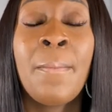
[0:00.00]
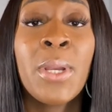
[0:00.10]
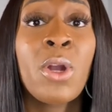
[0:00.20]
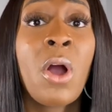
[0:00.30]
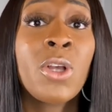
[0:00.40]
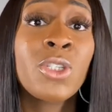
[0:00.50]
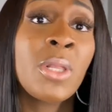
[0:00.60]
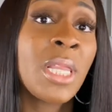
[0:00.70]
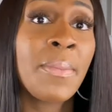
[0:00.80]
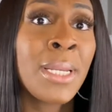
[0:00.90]
but you're also
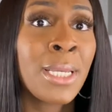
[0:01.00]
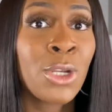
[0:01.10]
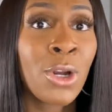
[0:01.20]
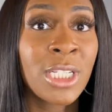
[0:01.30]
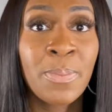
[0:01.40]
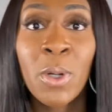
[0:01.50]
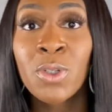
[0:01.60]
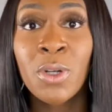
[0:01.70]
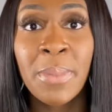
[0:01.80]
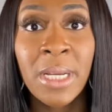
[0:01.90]
limiting your
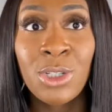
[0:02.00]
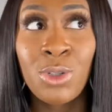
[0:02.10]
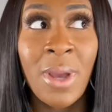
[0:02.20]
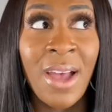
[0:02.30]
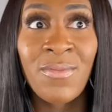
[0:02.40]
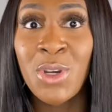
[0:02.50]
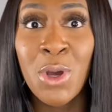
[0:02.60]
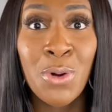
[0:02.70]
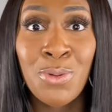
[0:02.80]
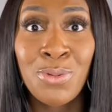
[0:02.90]
exposure because you have
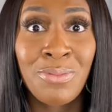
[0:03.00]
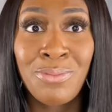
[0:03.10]
no